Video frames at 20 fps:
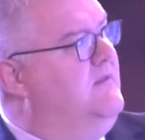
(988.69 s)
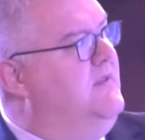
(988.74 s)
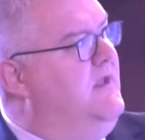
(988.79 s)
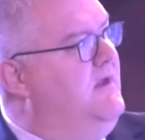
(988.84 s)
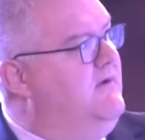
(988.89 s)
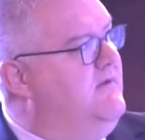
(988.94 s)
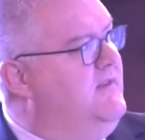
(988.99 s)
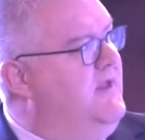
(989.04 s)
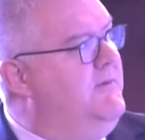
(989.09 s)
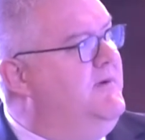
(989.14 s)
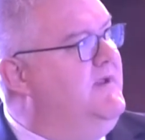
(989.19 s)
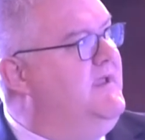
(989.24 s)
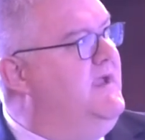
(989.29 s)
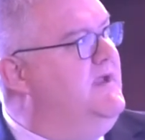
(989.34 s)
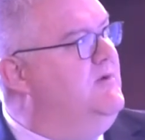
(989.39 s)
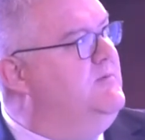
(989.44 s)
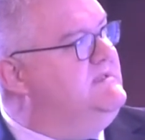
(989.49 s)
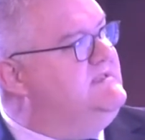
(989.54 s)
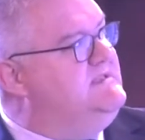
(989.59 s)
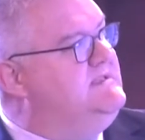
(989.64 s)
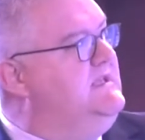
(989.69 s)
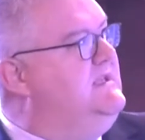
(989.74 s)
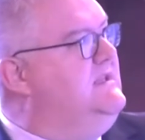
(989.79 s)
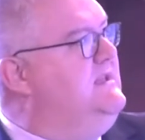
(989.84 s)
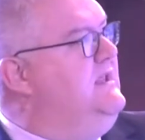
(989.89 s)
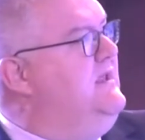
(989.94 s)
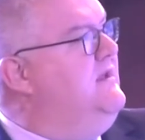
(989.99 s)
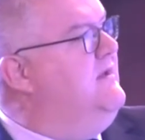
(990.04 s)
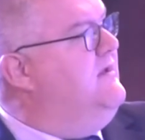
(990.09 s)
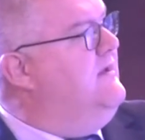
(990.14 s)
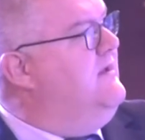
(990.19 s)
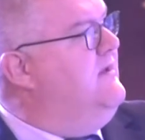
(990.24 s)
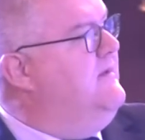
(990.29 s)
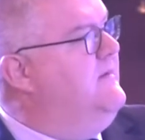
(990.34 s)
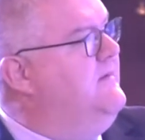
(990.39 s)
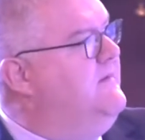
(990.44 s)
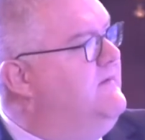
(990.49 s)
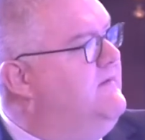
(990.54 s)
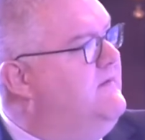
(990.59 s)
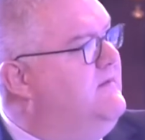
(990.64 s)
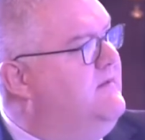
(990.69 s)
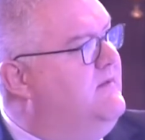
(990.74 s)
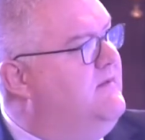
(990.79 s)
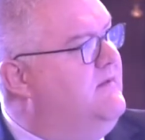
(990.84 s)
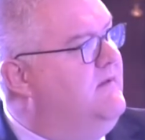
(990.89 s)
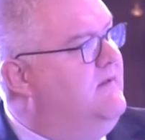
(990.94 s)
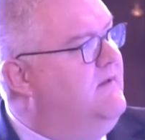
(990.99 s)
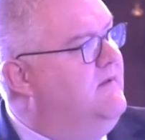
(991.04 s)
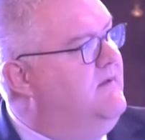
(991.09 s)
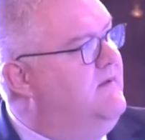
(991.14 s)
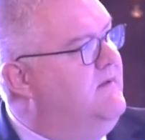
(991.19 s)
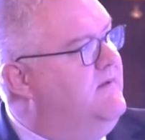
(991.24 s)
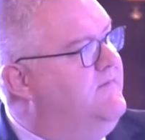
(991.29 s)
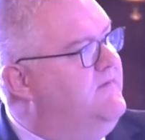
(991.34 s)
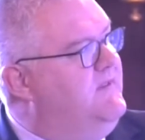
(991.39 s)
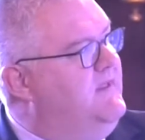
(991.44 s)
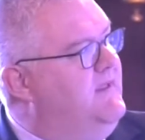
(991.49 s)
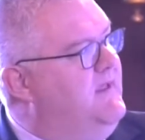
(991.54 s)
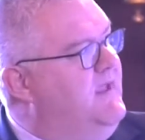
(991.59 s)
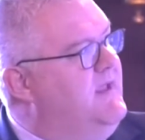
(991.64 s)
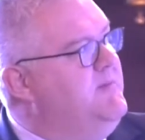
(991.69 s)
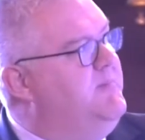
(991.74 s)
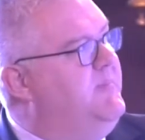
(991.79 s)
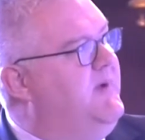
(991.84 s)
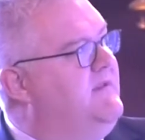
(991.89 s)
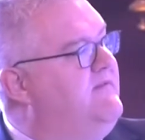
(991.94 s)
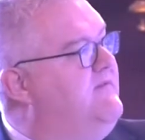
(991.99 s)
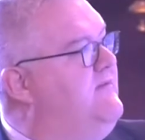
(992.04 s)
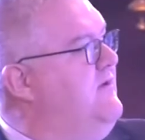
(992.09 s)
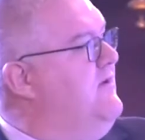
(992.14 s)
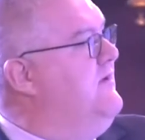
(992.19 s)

There again, we see the impact